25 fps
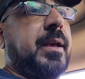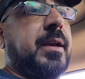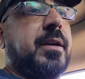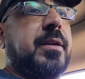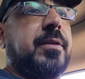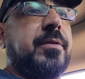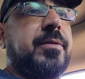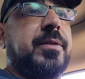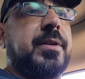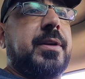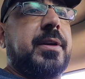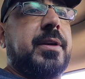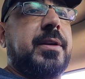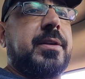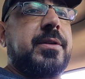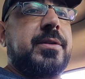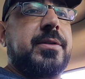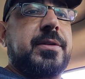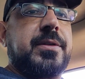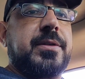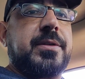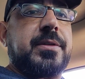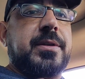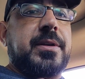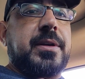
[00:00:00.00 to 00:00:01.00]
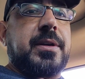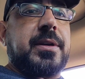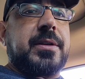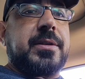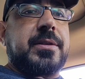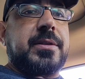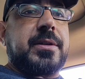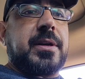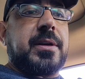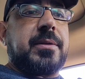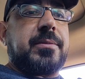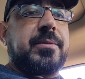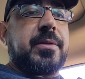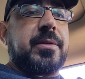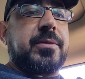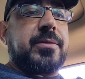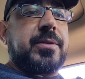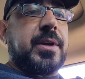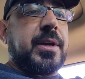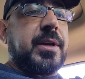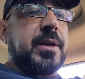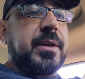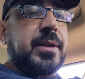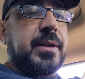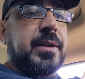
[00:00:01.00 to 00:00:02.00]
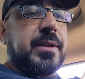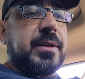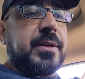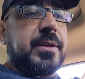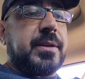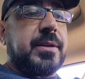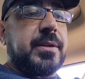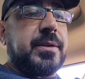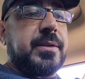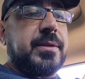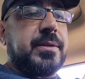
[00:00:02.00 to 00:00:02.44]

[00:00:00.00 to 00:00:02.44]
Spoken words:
if the engine is gonna stop rotating,